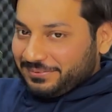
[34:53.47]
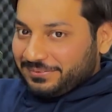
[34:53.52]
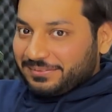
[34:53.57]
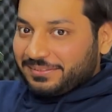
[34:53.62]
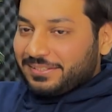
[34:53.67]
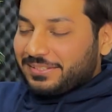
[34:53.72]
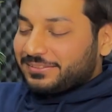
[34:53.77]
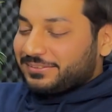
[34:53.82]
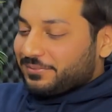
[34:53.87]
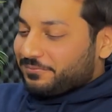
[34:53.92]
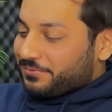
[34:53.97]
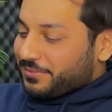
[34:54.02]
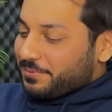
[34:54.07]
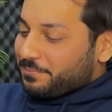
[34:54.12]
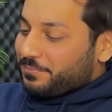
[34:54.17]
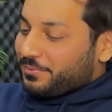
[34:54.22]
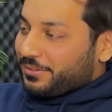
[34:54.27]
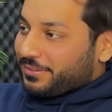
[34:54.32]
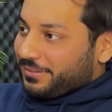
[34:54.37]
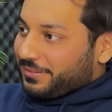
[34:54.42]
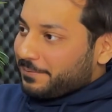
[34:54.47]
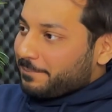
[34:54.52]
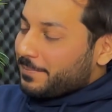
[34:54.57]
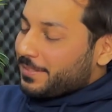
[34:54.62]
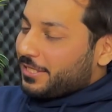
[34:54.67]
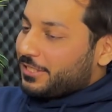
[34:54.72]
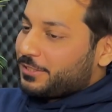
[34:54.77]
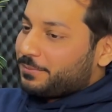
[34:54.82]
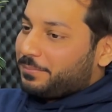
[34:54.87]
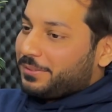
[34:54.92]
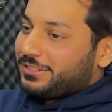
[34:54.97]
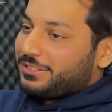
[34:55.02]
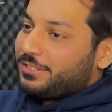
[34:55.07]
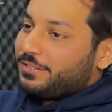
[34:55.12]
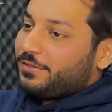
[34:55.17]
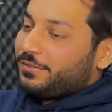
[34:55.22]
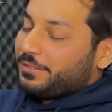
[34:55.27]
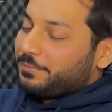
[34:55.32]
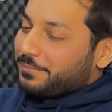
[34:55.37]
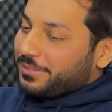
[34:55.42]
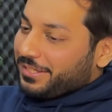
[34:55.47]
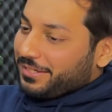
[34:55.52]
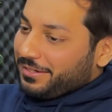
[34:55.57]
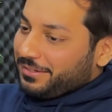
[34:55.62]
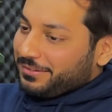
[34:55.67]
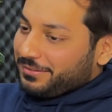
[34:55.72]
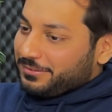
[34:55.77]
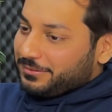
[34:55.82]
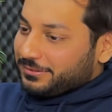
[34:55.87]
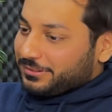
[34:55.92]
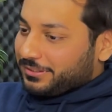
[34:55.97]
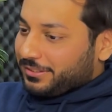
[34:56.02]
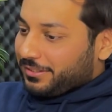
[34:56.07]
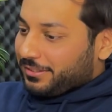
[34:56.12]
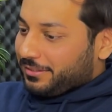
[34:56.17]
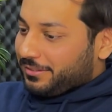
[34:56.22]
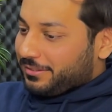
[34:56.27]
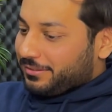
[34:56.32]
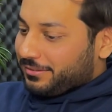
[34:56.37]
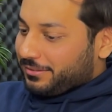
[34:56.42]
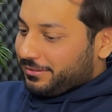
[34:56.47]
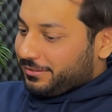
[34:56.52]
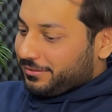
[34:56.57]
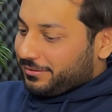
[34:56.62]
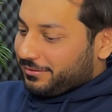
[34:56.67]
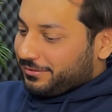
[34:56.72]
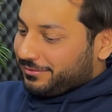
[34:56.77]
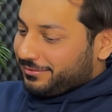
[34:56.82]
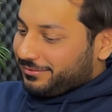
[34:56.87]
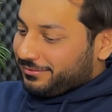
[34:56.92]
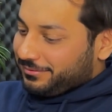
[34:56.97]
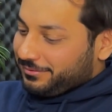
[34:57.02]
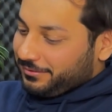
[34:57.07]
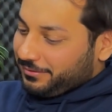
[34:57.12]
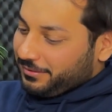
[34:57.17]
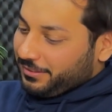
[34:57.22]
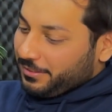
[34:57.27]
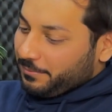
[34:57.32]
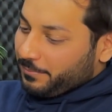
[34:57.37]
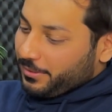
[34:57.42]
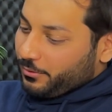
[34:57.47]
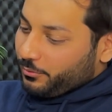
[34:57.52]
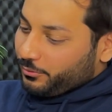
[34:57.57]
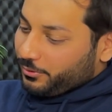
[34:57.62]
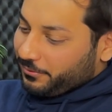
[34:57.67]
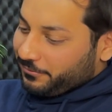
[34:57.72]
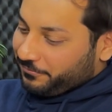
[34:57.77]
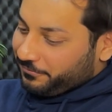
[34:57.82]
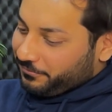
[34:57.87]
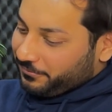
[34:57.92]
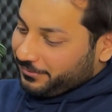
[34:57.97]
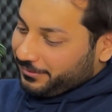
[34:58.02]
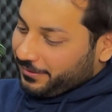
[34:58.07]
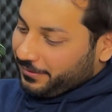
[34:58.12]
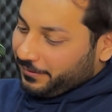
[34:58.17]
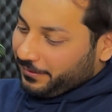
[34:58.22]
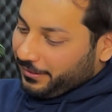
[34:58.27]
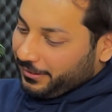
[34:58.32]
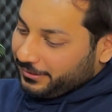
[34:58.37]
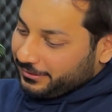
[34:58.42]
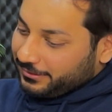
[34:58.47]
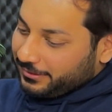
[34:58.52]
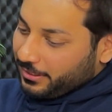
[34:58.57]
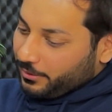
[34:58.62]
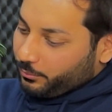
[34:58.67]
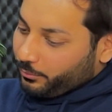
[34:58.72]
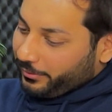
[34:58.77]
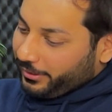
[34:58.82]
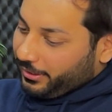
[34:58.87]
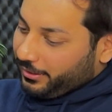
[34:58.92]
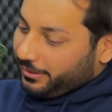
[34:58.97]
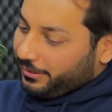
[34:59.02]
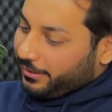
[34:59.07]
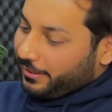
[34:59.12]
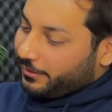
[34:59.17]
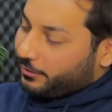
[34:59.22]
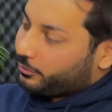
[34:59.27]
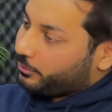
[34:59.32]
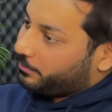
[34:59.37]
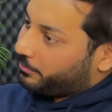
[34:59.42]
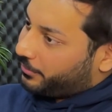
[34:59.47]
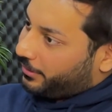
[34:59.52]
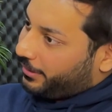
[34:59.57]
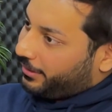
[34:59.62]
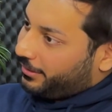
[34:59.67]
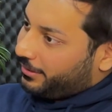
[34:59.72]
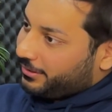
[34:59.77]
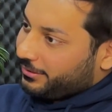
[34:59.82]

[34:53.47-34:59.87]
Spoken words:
That's the fun part, especially on the mechanical side. The amount of things that we get to break